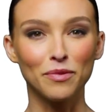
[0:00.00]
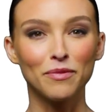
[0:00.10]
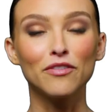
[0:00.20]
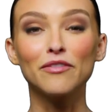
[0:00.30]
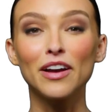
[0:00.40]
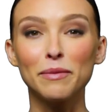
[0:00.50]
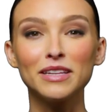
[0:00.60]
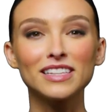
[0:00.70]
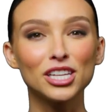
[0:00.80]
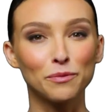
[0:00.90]
For
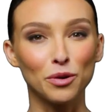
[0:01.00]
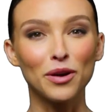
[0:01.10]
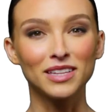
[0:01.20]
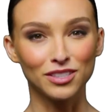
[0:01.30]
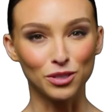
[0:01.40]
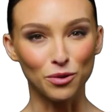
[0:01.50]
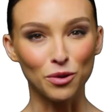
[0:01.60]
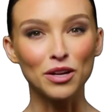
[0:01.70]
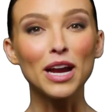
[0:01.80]
families exploring the school,